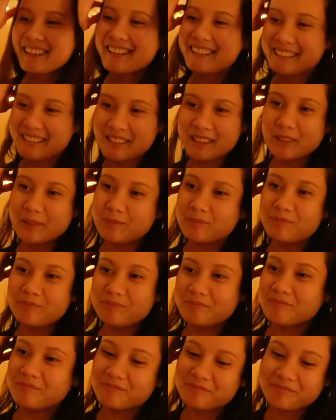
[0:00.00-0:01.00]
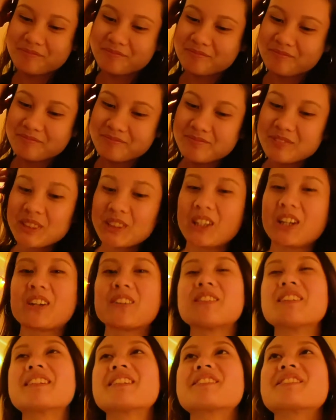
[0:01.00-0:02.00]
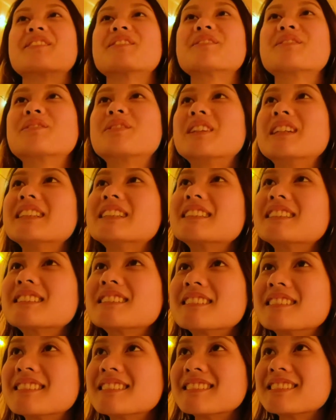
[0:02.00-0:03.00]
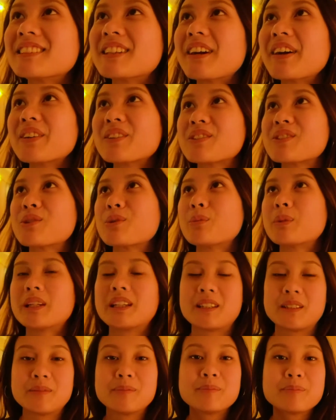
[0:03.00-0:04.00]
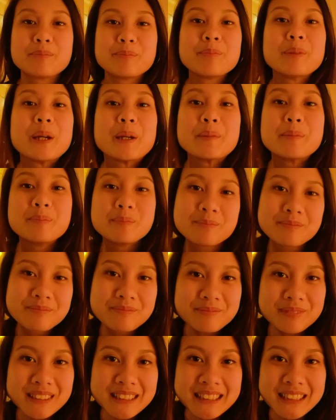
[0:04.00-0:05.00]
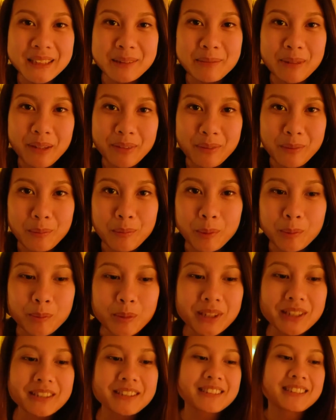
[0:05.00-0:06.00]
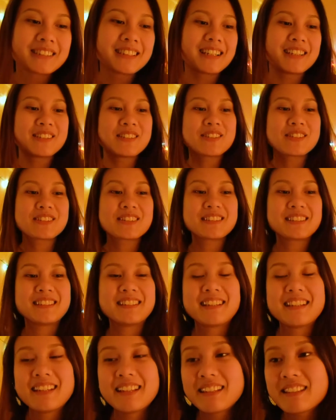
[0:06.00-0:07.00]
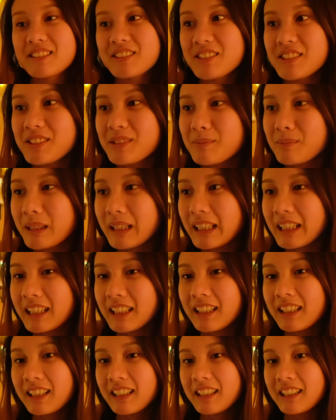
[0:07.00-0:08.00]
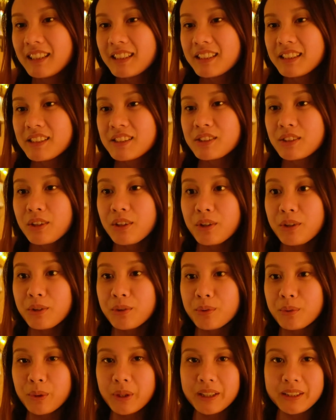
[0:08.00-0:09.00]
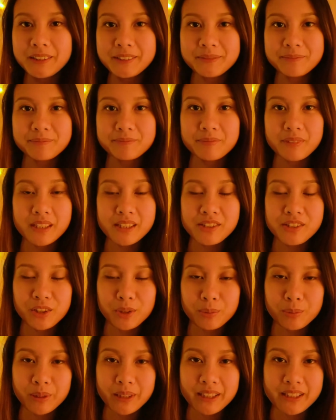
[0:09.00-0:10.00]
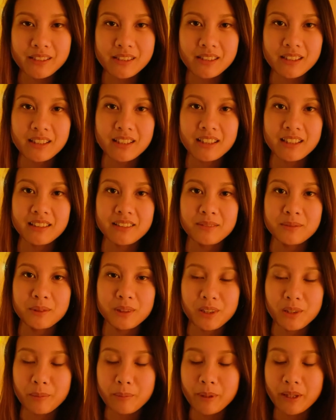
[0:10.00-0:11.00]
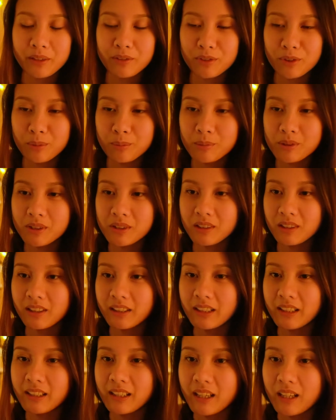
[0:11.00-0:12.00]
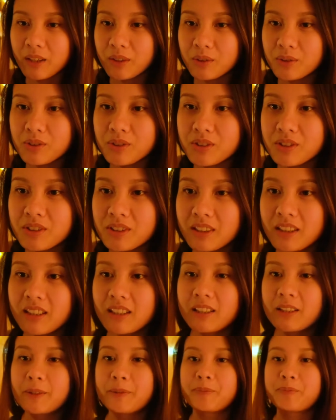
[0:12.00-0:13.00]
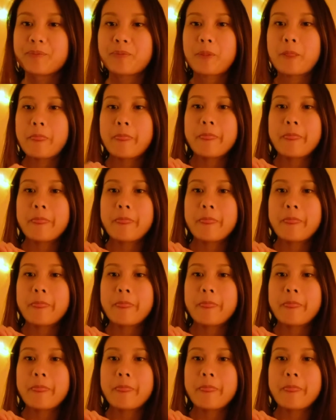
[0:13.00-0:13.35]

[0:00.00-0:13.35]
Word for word: um, regardless of risk or how stupid it may seem at the moment. I just, it's just me. So this took place in one of the bedrooms in the lake house. Um,